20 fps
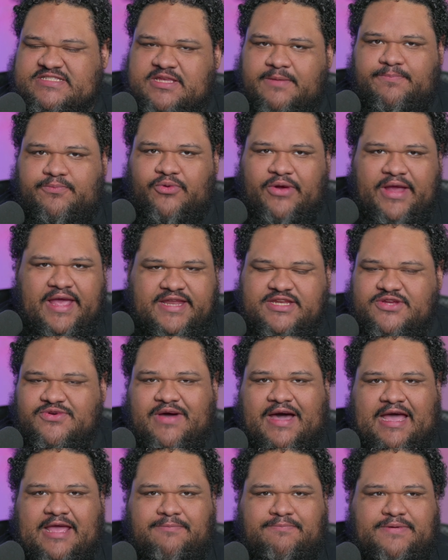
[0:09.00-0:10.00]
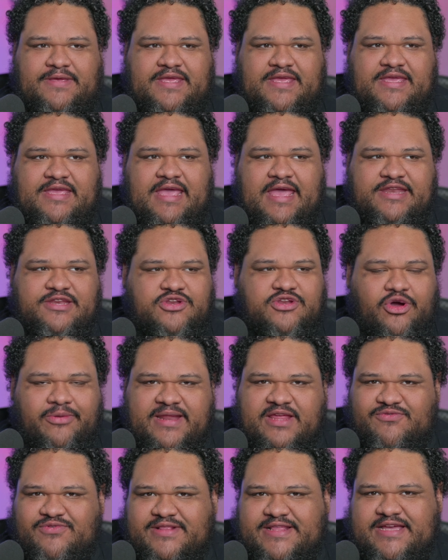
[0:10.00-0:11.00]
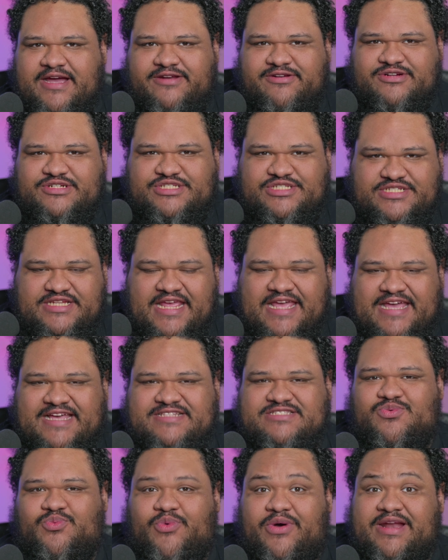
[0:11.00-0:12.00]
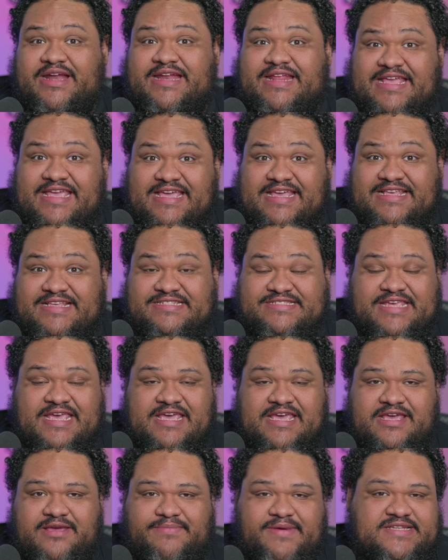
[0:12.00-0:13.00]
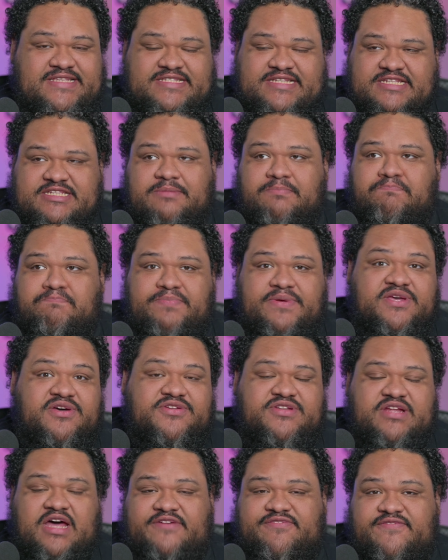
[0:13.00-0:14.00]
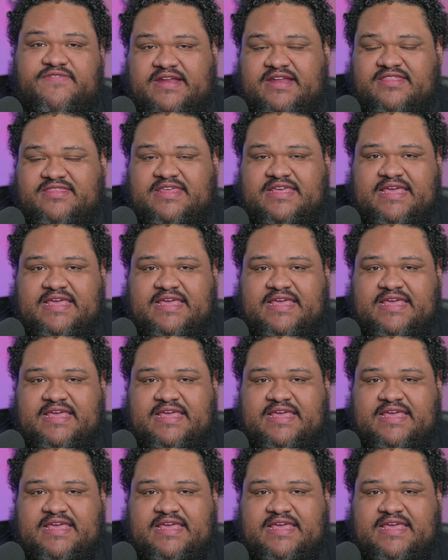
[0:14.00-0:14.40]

brand new IP and nobody really understands what it is because it doesn't build off of anything